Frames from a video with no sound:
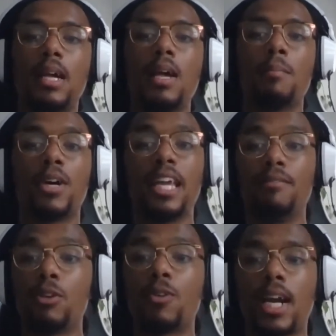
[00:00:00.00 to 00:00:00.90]
But
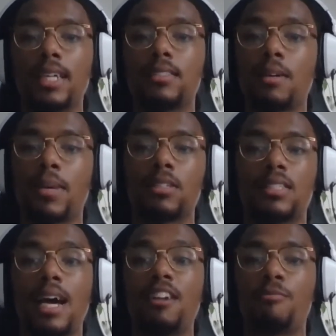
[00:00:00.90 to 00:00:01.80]
even when I step
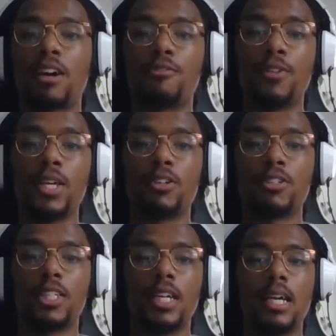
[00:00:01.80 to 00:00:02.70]
outside of my
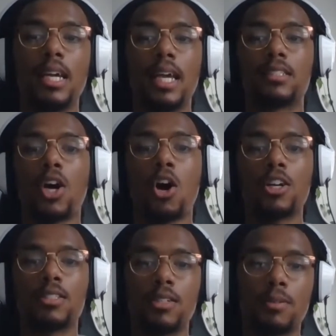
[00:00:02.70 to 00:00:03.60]
field, it's
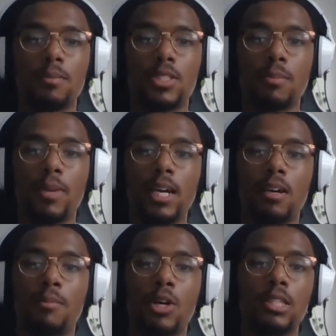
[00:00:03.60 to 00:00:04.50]
hard to pick up
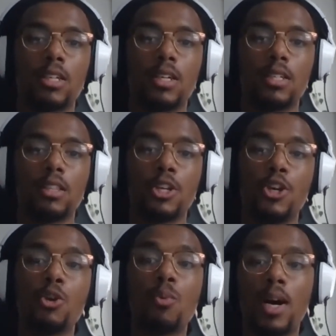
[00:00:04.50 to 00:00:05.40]
on the
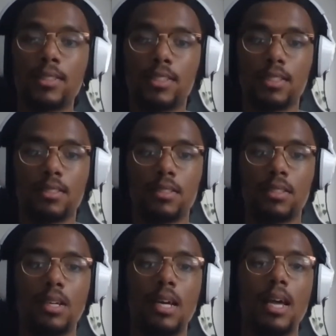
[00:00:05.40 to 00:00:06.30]
nuances
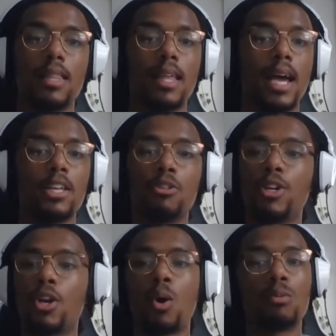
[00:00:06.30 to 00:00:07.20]
that you
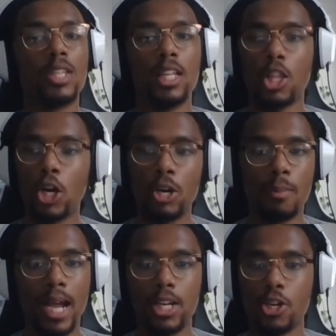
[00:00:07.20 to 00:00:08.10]
could only learn
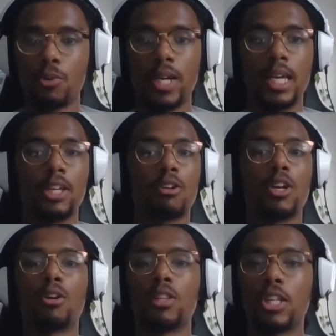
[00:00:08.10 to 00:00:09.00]
by doing, you could
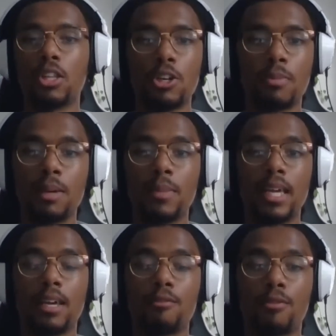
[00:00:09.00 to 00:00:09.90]
only learn by
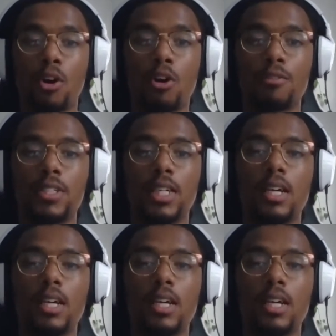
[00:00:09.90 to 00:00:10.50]
being involved.